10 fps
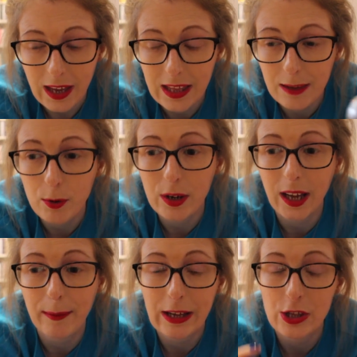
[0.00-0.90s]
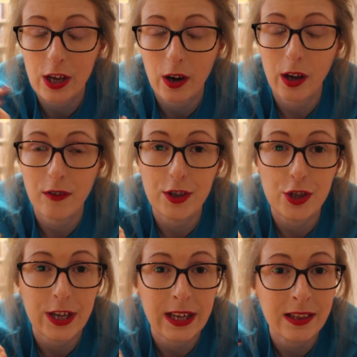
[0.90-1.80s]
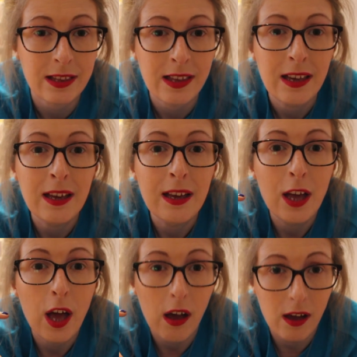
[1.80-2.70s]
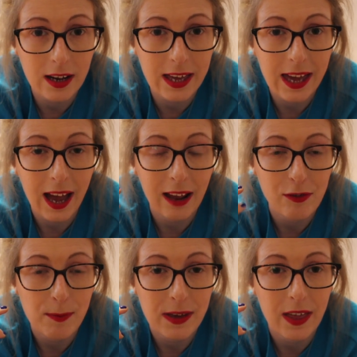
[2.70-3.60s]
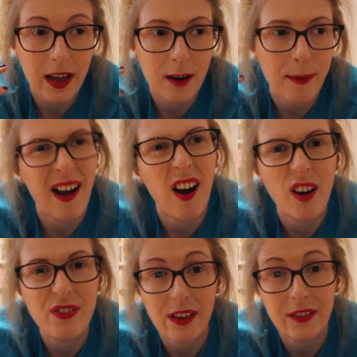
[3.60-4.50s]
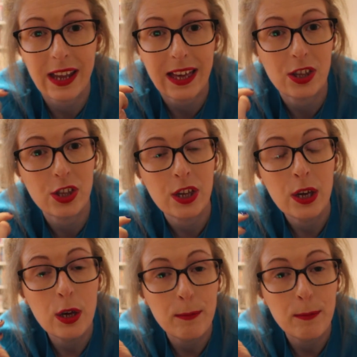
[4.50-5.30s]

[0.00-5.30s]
In the morning, I'm actually going over to Jean's early. I have to be there about 7:30-ish